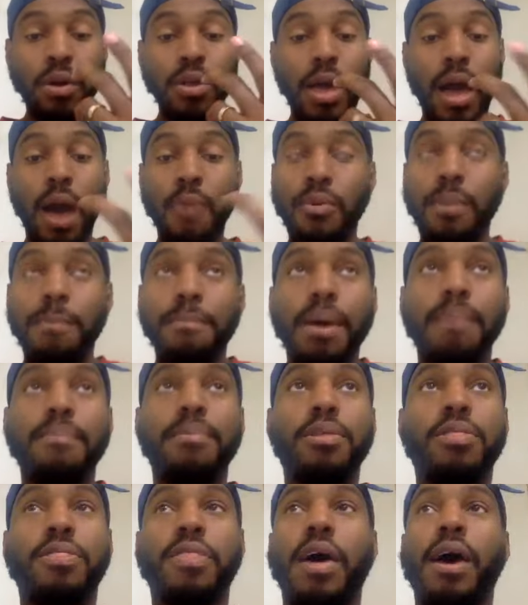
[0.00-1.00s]
I remember
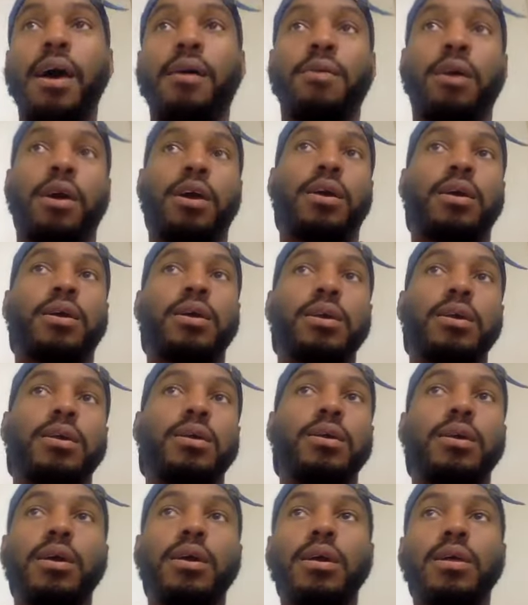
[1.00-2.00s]
that. Like
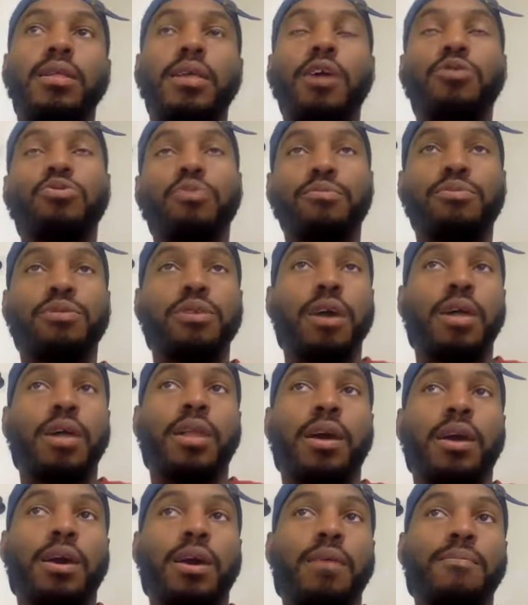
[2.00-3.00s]
that's what I'm saying.
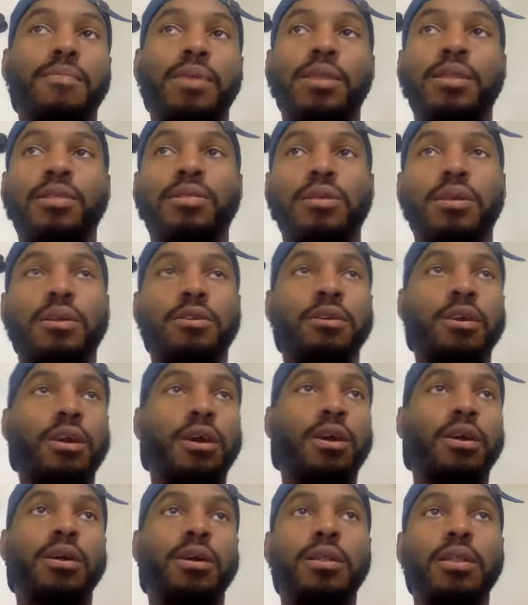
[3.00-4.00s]
Like coming in the senior year,
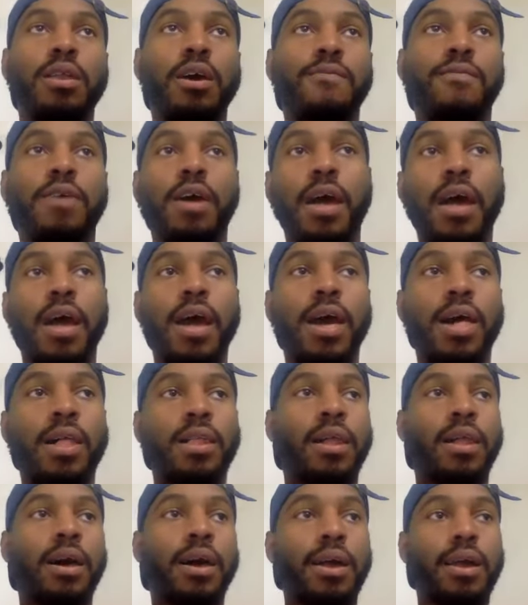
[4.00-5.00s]
he never had
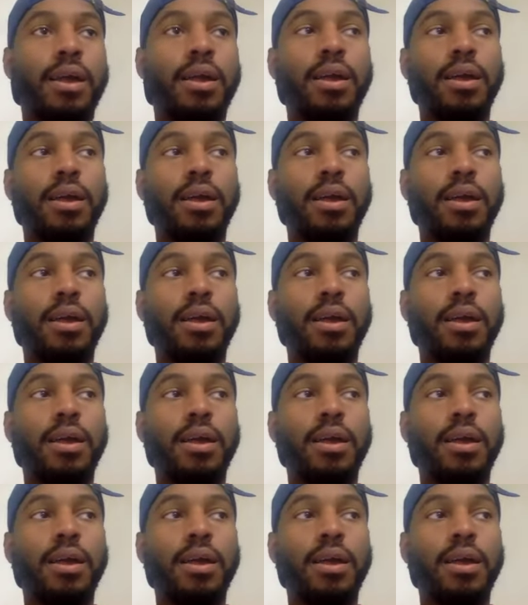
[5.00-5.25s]
like